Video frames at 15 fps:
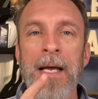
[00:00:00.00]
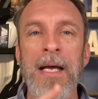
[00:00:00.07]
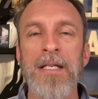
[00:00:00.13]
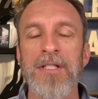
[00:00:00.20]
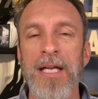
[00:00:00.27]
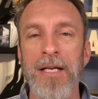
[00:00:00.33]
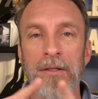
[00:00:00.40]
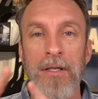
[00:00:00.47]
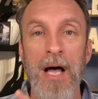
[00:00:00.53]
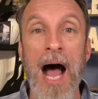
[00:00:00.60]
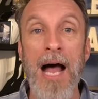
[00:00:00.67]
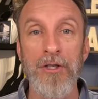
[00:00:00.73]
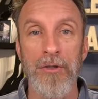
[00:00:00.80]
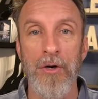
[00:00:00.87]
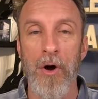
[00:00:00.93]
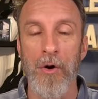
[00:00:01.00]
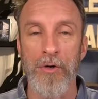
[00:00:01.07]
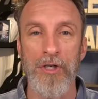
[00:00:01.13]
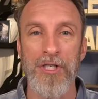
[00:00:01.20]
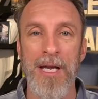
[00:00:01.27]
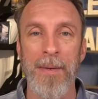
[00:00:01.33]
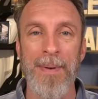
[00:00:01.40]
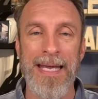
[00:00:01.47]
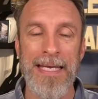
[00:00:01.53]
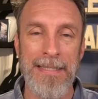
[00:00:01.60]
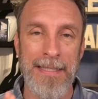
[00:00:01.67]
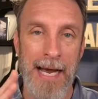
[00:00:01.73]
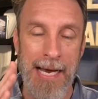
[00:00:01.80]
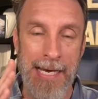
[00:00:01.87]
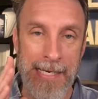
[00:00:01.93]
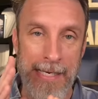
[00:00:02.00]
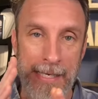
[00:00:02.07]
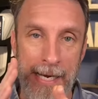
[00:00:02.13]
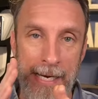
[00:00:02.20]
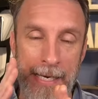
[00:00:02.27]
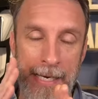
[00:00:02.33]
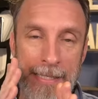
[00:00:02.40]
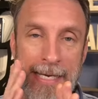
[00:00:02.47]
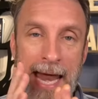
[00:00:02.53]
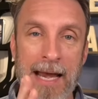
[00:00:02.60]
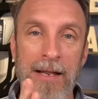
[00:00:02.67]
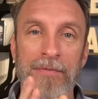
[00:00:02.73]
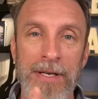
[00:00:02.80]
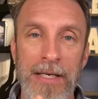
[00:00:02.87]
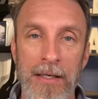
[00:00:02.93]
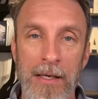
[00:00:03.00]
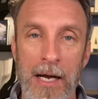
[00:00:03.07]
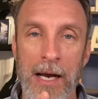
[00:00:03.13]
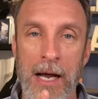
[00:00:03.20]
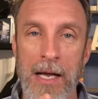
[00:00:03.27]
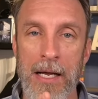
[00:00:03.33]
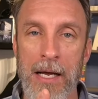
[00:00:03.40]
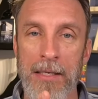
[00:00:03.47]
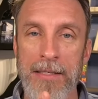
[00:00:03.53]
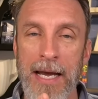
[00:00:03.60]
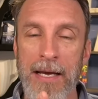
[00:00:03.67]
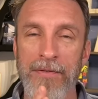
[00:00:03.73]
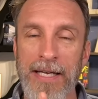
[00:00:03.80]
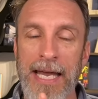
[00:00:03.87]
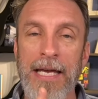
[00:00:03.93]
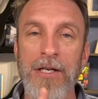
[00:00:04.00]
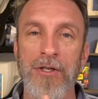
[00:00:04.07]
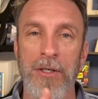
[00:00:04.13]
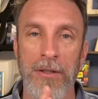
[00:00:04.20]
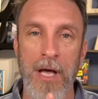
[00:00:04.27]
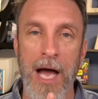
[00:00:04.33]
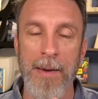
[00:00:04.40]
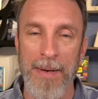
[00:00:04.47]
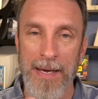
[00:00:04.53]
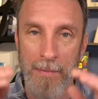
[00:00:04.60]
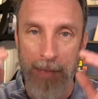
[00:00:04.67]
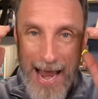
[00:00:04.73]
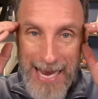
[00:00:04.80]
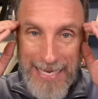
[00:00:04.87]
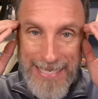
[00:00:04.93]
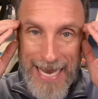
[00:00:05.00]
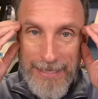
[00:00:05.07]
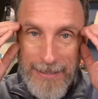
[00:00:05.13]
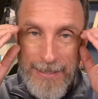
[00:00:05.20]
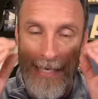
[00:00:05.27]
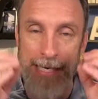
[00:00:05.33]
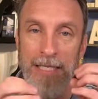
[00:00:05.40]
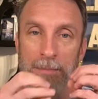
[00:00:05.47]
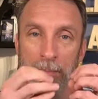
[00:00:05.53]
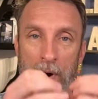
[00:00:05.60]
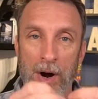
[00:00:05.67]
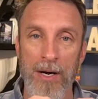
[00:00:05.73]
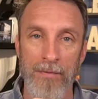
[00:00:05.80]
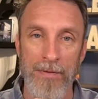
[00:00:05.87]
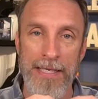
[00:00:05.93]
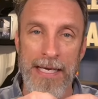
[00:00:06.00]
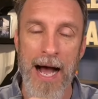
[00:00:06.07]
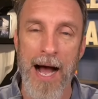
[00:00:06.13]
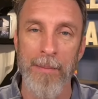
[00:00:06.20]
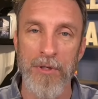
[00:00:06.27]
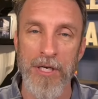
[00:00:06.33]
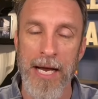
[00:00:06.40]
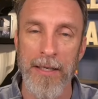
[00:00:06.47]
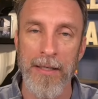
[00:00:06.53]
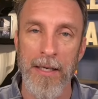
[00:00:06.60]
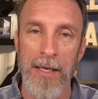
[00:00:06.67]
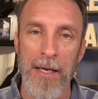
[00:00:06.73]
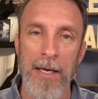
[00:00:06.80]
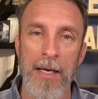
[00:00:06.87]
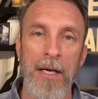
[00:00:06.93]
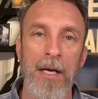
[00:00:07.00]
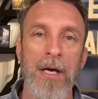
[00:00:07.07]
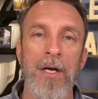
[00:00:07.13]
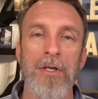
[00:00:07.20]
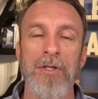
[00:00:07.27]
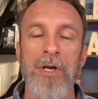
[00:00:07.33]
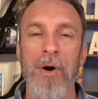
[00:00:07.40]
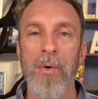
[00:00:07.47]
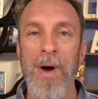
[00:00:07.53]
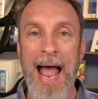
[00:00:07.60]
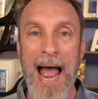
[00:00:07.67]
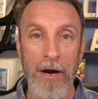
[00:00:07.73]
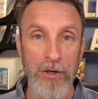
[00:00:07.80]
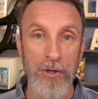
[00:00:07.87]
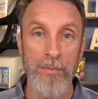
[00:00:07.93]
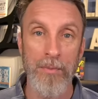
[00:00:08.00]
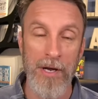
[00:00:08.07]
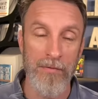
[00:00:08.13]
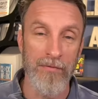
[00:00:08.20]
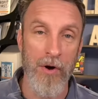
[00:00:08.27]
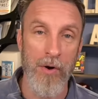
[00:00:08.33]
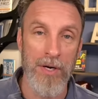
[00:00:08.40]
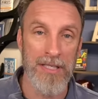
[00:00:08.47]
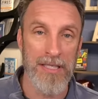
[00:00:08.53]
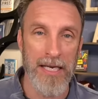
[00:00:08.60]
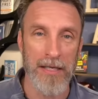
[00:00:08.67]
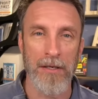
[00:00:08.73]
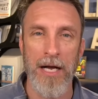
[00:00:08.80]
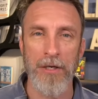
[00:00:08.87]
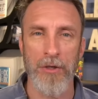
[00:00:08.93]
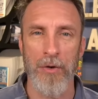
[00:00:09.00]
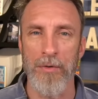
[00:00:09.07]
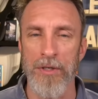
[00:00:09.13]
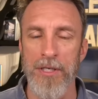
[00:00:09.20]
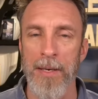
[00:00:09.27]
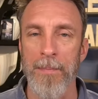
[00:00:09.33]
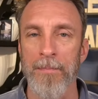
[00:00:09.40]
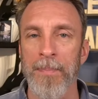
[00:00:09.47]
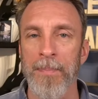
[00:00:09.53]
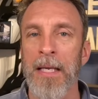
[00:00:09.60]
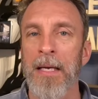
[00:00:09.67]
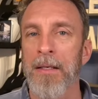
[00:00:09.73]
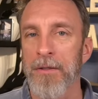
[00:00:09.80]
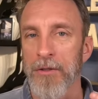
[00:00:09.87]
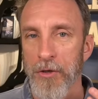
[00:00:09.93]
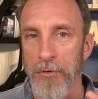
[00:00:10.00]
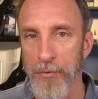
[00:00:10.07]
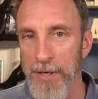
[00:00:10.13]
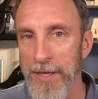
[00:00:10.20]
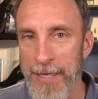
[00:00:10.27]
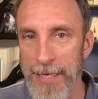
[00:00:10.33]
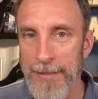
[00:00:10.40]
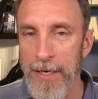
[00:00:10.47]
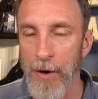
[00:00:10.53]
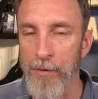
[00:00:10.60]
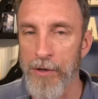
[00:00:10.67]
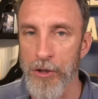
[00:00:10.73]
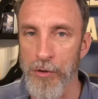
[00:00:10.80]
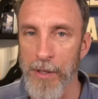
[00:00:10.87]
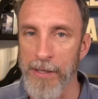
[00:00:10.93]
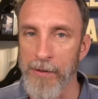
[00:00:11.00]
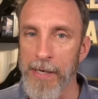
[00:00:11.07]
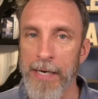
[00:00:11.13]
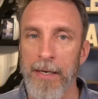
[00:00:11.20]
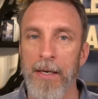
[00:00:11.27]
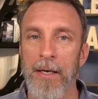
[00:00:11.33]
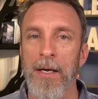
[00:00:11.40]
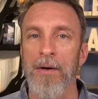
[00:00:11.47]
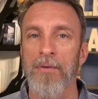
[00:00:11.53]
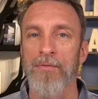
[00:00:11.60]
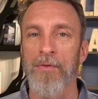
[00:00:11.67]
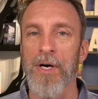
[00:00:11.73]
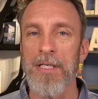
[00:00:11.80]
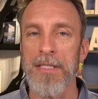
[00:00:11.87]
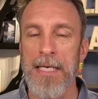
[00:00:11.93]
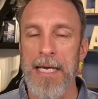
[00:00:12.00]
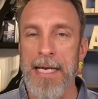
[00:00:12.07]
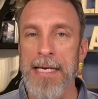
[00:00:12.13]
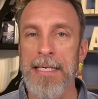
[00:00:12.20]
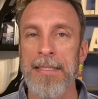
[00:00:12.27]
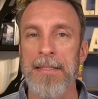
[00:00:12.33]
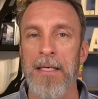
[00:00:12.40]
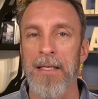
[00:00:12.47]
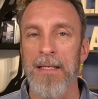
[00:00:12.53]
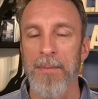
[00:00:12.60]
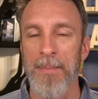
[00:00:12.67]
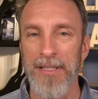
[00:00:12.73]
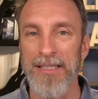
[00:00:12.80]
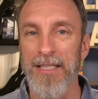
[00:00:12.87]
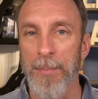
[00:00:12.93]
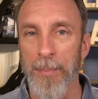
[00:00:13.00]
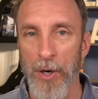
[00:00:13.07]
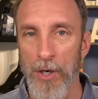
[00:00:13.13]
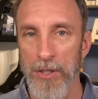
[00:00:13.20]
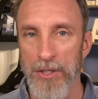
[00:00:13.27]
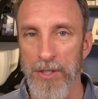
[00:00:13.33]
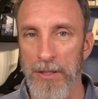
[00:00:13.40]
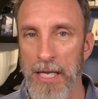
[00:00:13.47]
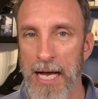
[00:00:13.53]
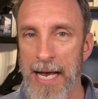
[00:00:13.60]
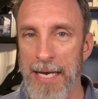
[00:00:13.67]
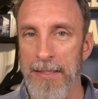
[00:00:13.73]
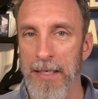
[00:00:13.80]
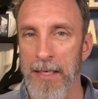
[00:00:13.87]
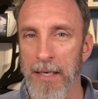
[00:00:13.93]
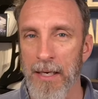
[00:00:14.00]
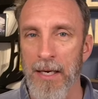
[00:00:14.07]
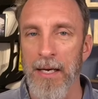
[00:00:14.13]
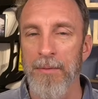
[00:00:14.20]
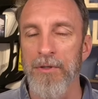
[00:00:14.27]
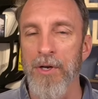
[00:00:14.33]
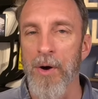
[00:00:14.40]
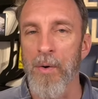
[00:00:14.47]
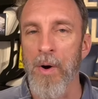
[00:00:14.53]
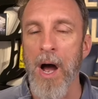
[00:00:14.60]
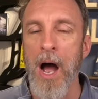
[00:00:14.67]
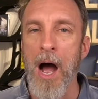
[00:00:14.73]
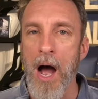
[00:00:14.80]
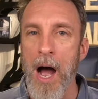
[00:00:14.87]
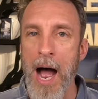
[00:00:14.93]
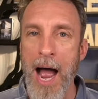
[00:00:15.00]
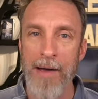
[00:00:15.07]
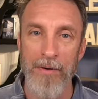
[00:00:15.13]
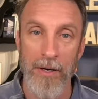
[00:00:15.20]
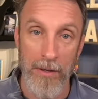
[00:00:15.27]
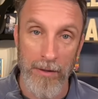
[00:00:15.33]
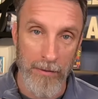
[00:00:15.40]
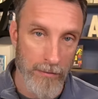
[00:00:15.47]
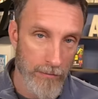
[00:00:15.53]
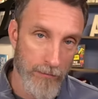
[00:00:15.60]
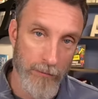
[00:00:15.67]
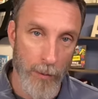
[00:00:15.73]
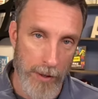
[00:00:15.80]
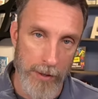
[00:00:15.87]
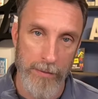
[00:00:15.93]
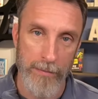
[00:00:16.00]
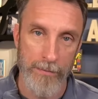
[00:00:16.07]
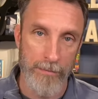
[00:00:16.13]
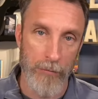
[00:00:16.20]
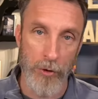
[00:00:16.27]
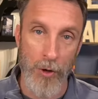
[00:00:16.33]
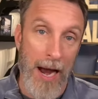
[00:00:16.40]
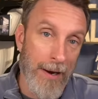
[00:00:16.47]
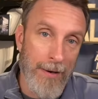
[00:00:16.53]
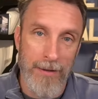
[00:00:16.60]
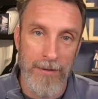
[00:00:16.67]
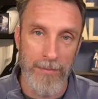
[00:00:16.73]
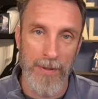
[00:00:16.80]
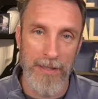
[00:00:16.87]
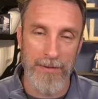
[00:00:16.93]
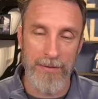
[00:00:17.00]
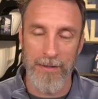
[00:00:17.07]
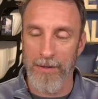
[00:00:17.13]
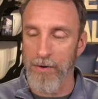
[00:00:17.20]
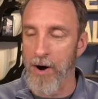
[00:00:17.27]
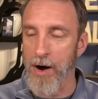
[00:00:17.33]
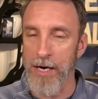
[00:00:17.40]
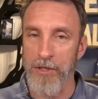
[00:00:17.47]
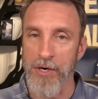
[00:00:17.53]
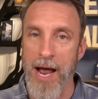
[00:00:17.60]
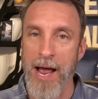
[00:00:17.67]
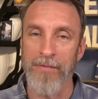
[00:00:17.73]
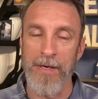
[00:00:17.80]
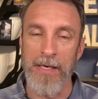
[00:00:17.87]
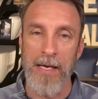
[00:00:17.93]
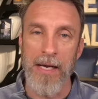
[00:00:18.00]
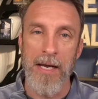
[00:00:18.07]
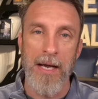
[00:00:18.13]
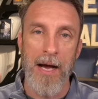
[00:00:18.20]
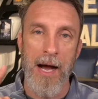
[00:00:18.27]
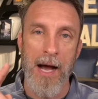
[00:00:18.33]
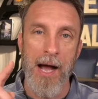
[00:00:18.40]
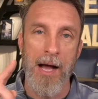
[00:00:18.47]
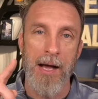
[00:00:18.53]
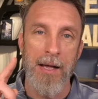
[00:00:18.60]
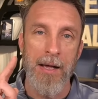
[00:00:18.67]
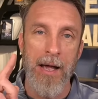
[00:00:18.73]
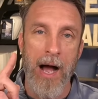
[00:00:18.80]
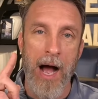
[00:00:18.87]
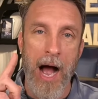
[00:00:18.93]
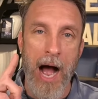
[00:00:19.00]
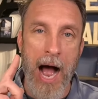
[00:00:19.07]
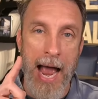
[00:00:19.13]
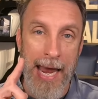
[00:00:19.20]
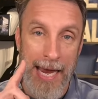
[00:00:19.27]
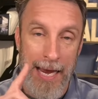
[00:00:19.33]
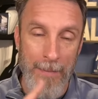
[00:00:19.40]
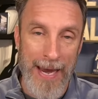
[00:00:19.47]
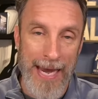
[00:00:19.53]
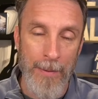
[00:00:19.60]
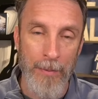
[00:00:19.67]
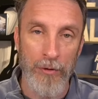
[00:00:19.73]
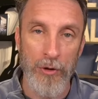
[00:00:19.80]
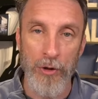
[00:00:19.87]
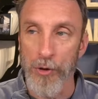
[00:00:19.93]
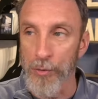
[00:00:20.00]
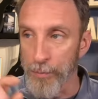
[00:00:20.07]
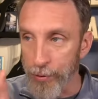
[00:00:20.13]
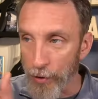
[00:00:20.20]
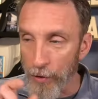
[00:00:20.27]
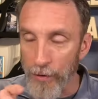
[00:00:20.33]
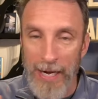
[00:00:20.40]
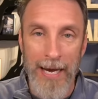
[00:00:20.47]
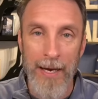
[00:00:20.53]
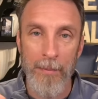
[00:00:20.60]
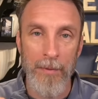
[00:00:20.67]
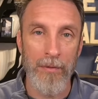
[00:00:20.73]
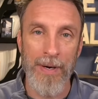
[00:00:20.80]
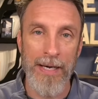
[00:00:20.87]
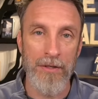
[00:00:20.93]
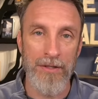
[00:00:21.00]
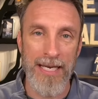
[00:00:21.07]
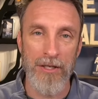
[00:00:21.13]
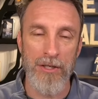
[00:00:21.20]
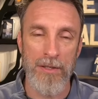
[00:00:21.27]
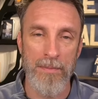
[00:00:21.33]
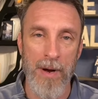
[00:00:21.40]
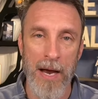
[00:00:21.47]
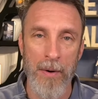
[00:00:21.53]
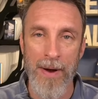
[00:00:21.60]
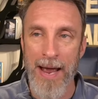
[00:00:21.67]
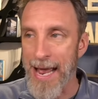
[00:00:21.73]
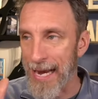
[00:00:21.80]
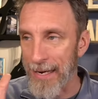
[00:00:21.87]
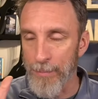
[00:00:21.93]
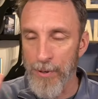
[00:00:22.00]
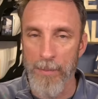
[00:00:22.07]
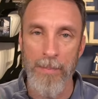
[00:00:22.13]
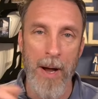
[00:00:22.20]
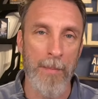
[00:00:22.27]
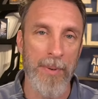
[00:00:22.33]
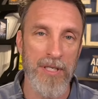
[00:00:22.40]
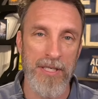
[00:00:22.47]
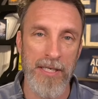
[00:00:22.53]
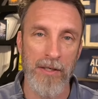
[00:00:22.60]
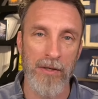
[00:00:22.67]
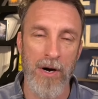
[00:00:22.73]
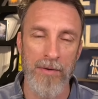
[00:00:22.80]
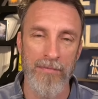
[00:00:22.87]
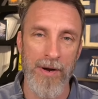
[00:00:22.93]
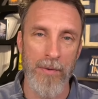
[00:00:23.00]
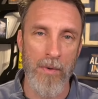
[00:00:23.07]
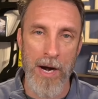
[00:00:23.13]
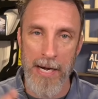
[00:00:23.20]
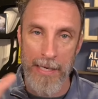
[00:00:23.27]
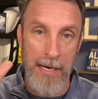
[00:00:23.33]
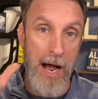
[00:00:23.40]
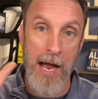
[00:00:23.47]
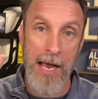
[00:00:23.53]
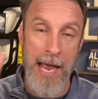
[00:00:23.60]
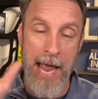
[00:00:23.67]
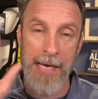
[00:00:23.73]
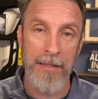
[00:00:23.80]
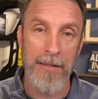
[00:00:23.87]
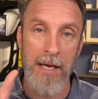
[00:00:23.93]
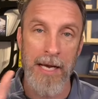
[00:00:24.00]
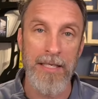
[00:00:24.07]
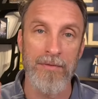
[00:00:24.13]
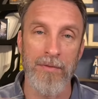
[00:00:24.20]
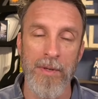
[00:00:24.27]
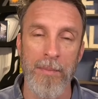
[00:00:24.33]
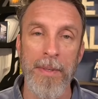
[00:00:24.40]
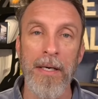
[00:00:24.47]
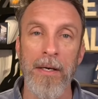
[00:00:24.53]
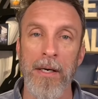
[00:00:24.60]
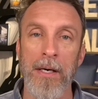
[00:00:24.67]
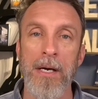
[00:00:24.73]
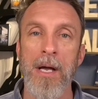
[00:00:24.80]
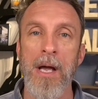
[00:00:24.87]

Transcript: Psychological ownership is an identifi- identification alignment. My identity is part of the object. So, how do you invoke psychological ownership? There's three things that always trigger it. First is the ability to personalize. So, I have a Ford truck as, the car I drive. And uh, I am able to program the radio stations my way. I can put a bumper sticker on if I want and hang dice from the mirror,